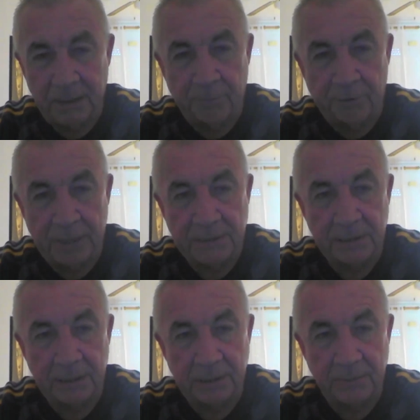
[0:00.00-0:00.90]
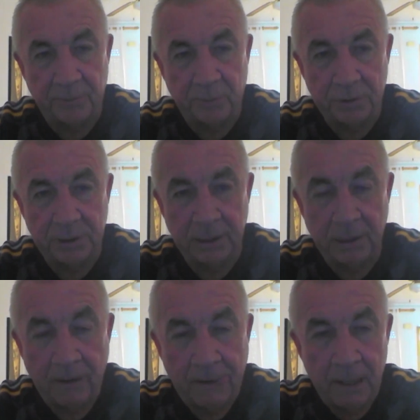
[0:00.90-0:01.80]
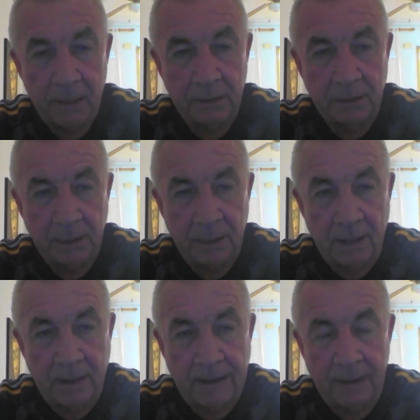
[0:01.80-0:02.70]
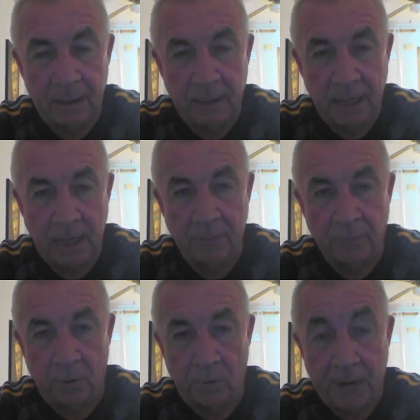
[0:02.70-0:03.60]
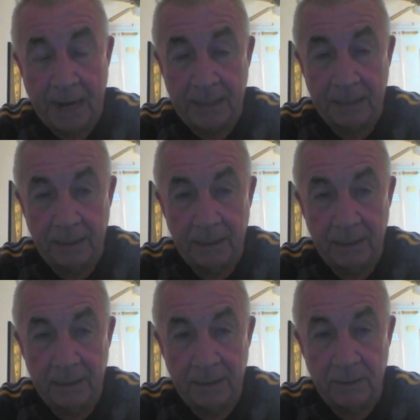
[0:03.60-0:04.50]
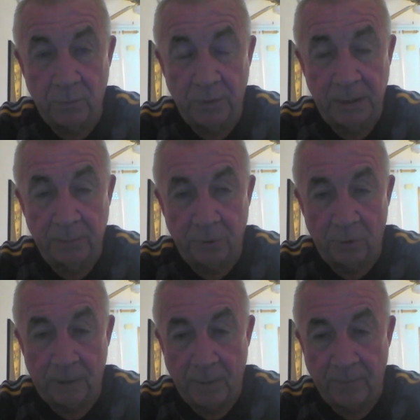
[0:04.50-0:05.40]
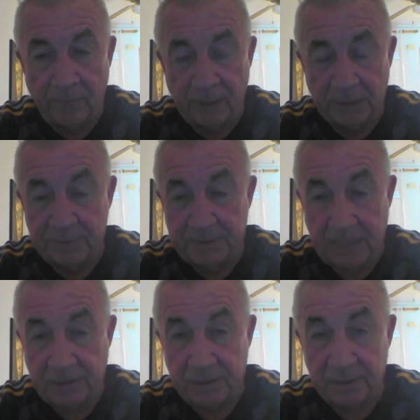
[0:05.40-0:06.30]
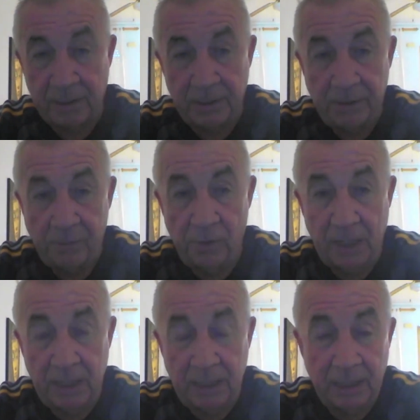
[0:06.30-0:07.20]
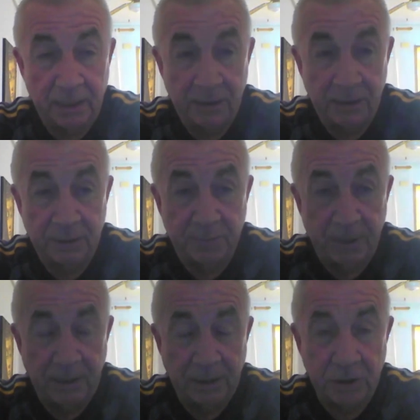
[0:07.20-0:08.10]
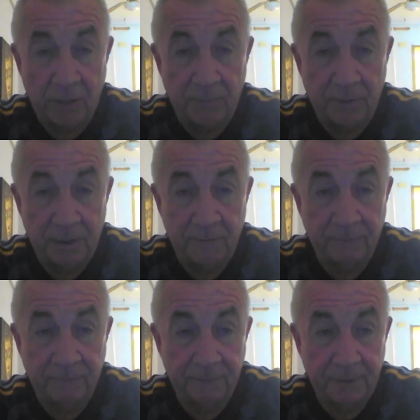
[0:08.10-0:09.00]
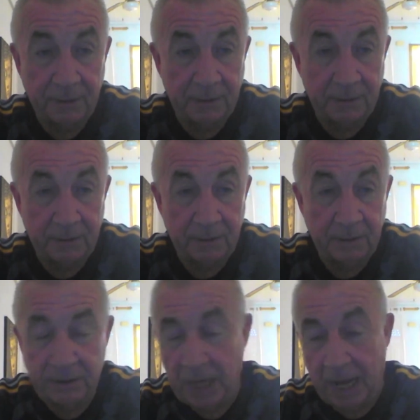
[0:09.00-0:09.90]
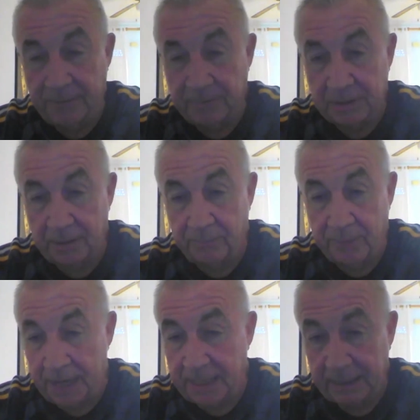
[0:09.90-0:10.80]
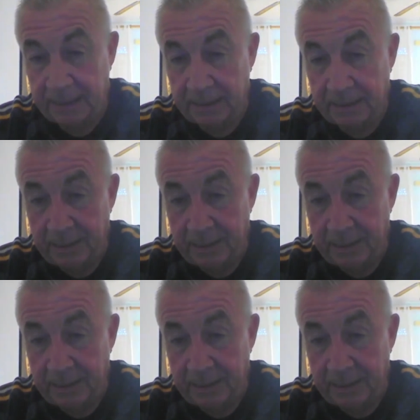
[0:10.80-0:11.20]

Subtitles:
think the press is important, and getting the ball back, winning the ball back when we've lost possession, really has been the job of James and Pake.